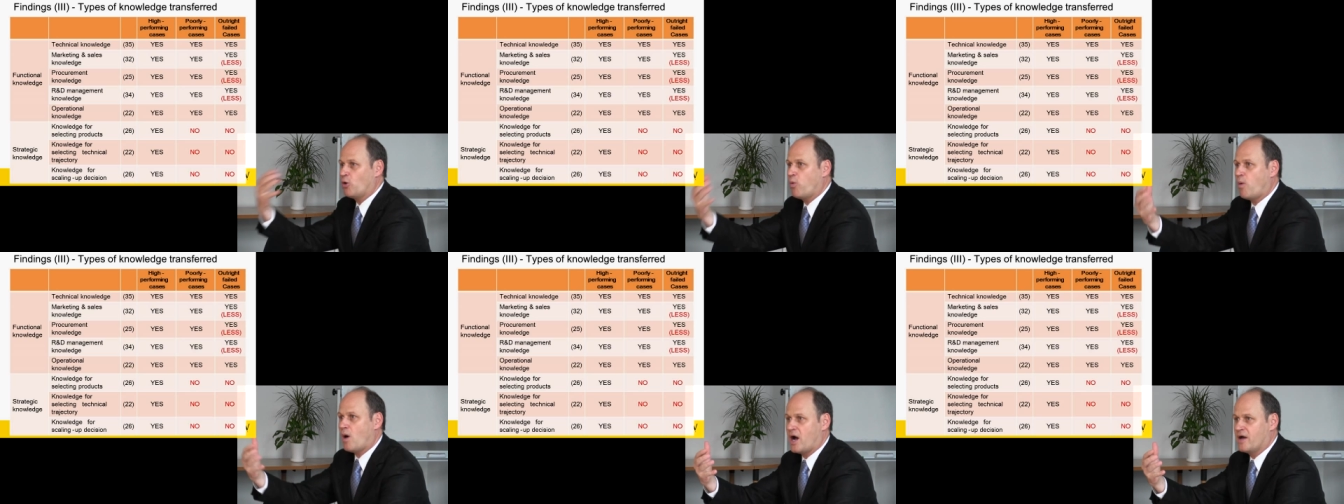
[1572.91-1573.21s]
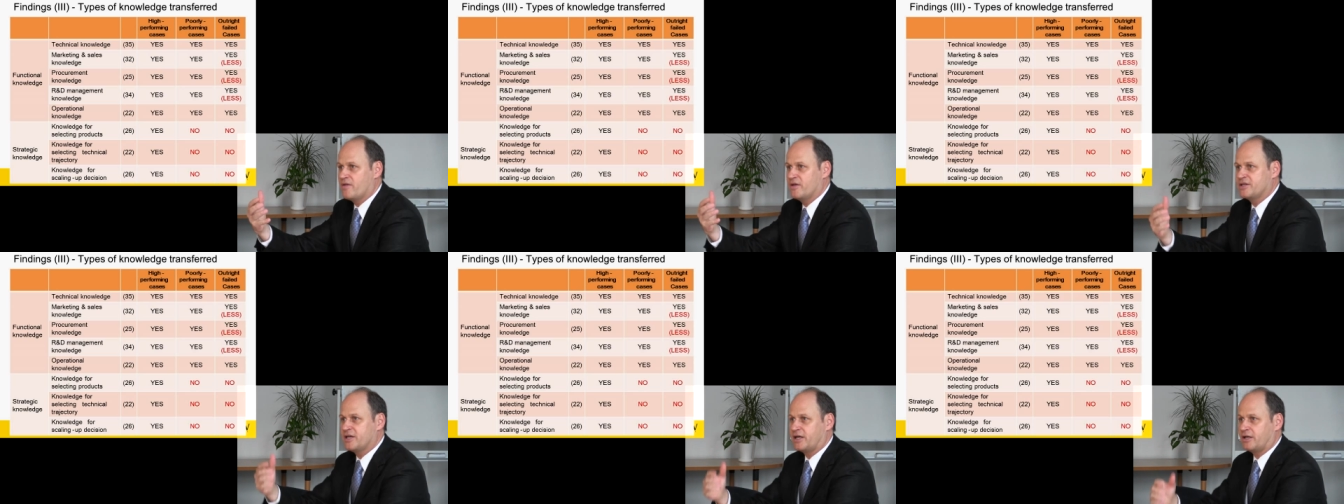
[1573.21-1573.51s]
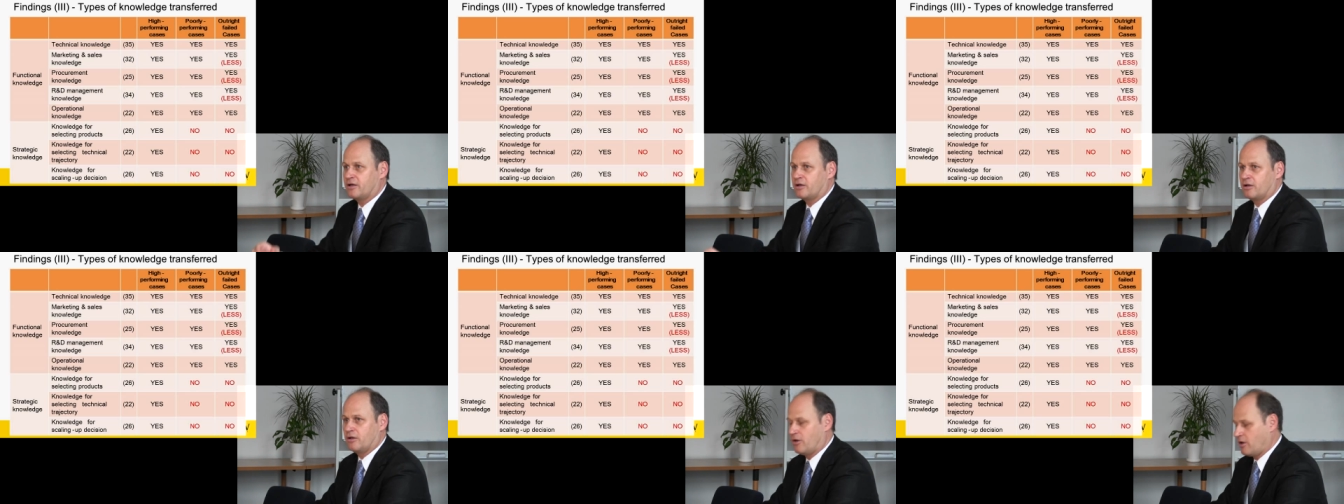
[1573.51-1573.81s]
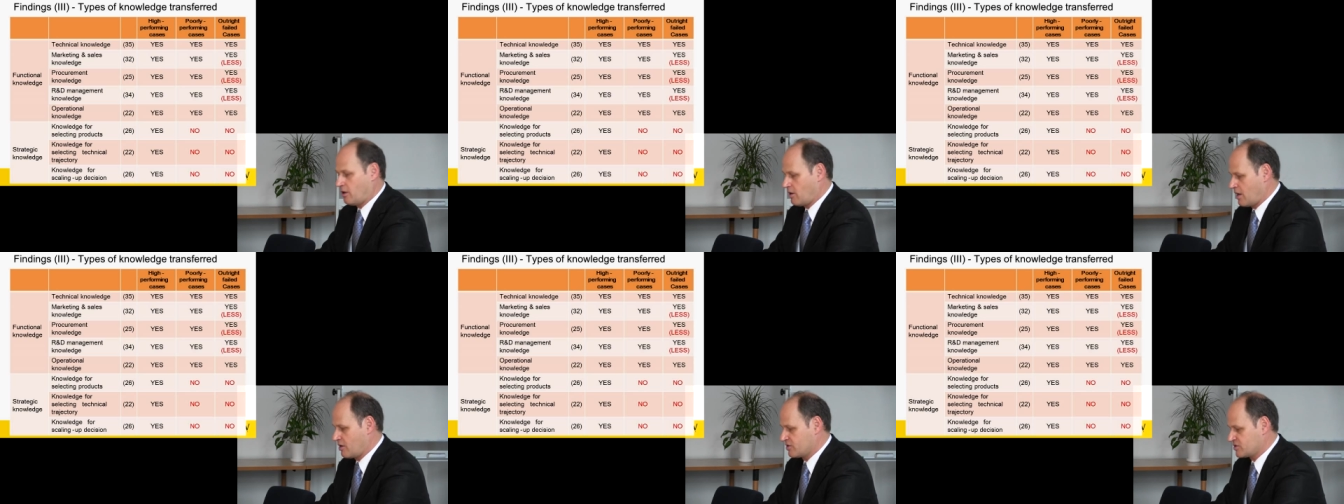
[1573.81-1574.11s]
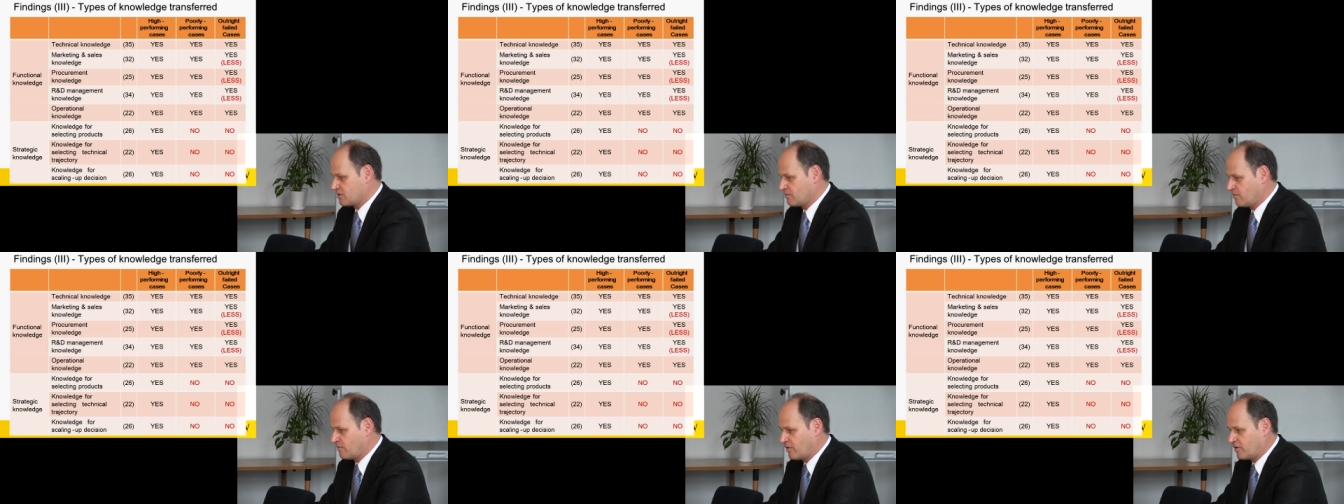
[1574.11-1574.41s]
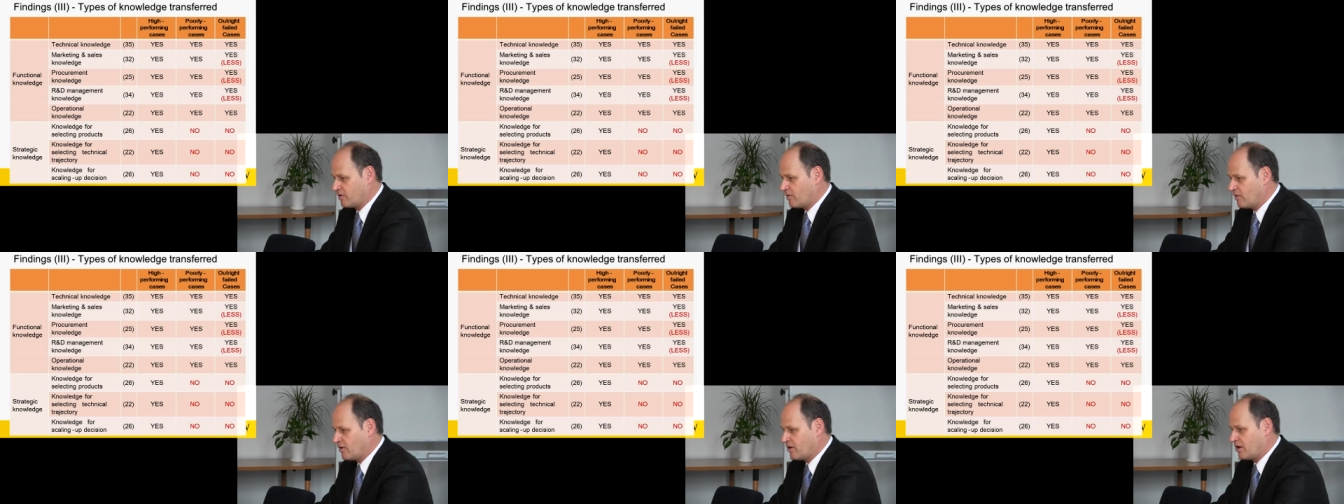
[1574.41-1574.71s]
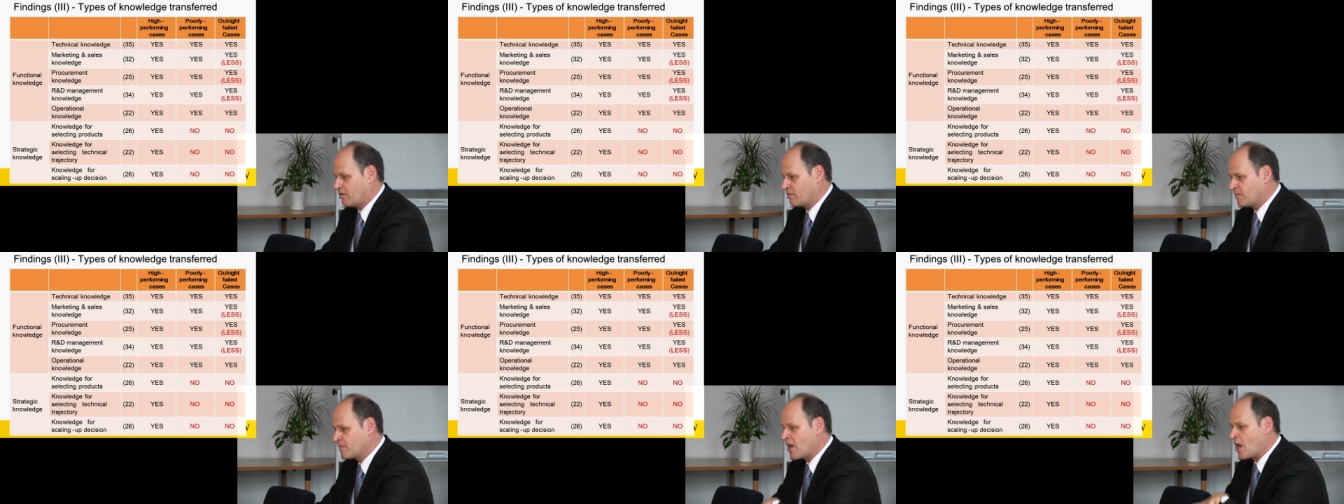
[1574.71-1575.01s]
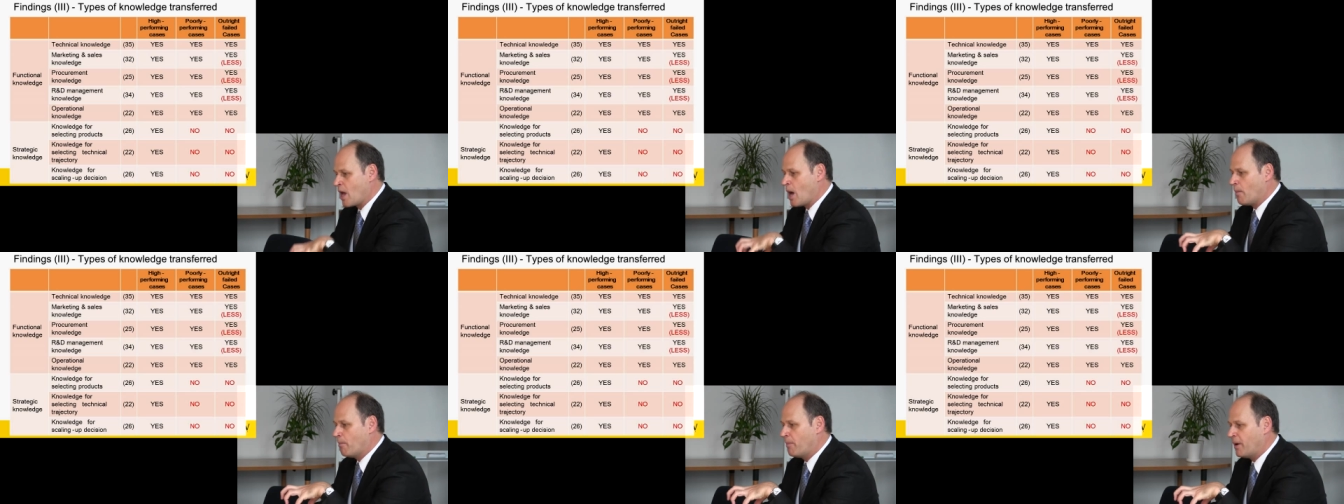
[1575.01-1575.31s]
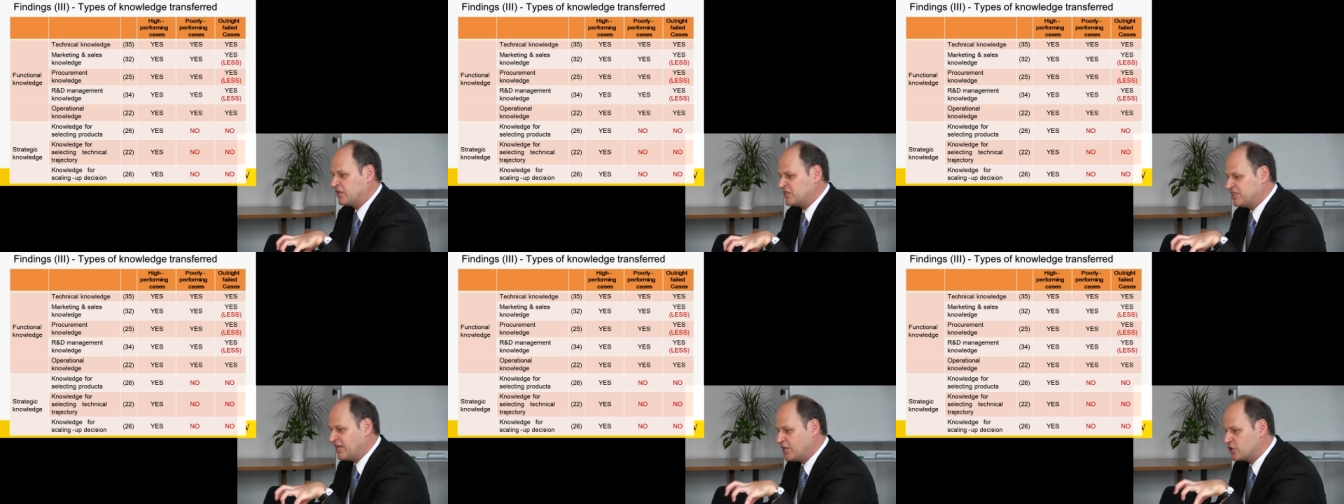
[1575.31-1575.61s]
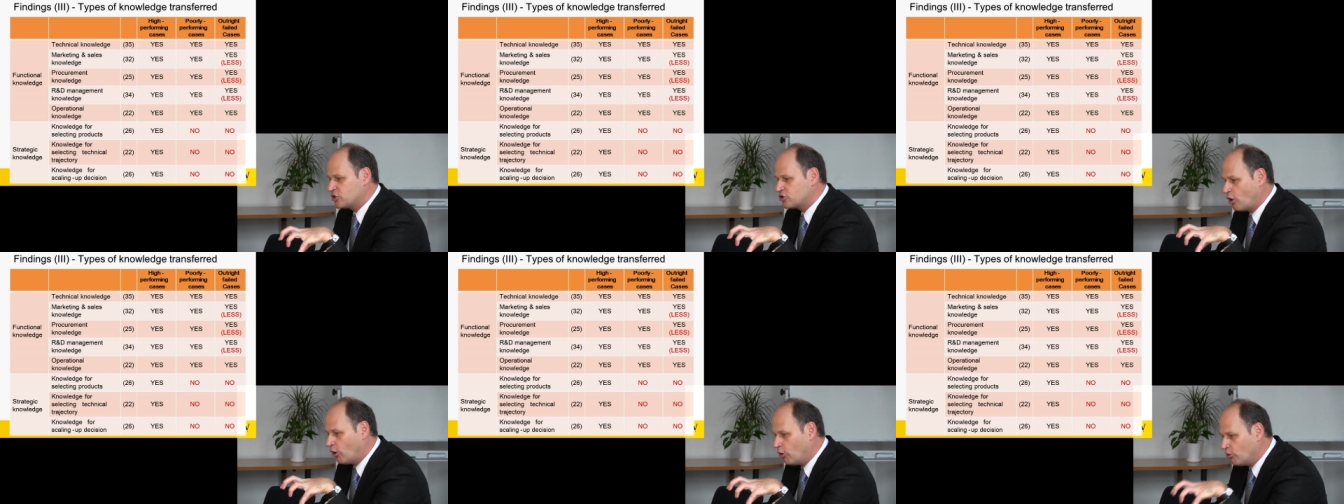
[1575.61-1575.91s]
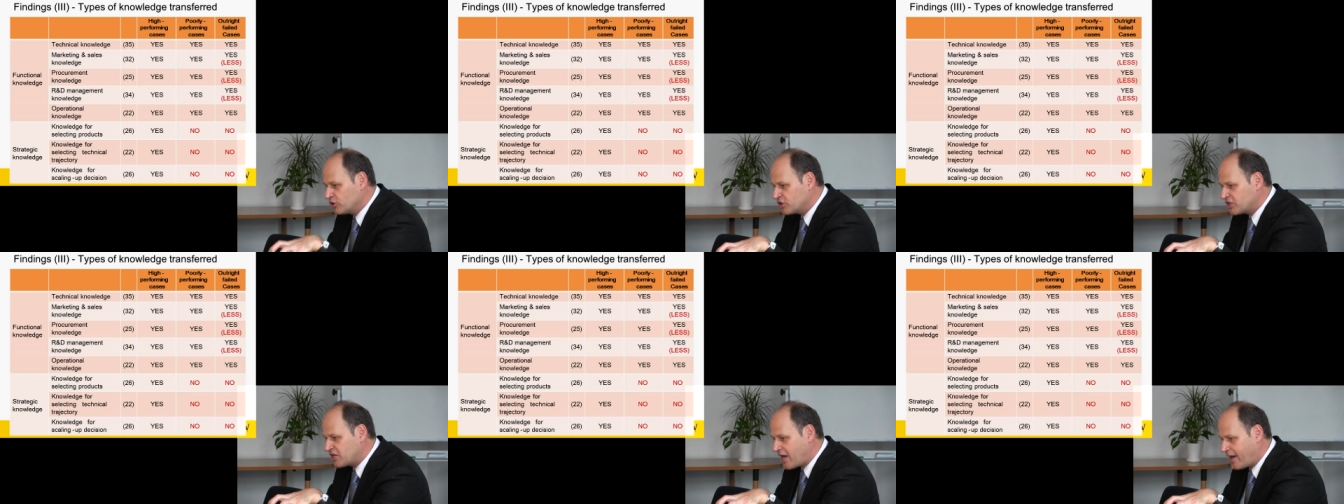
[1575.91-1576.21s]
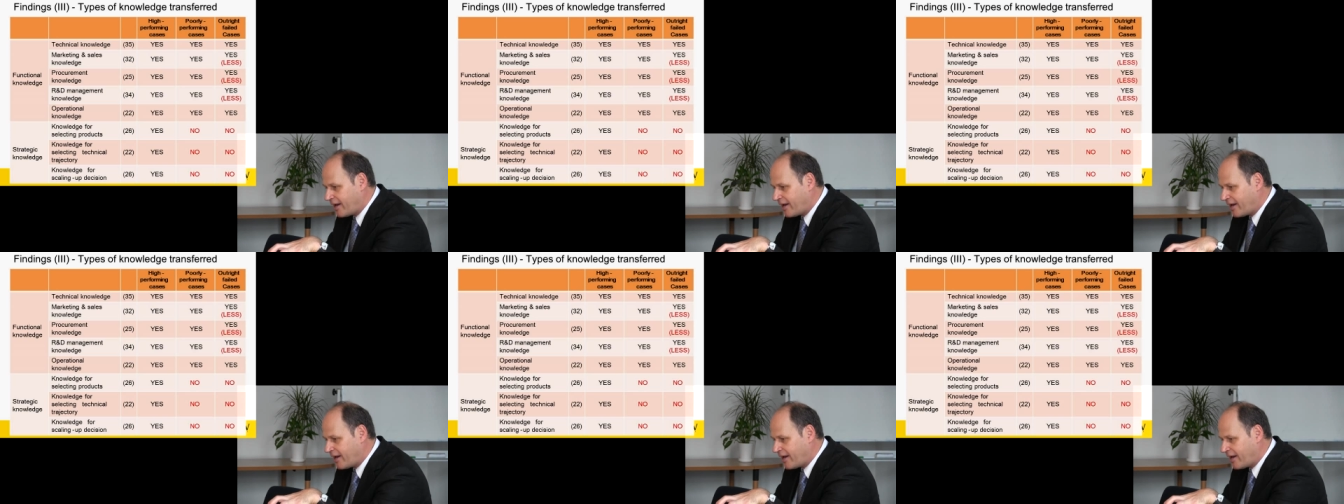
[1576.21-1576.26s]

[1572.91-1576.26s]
acquire the technical know-how. But they don't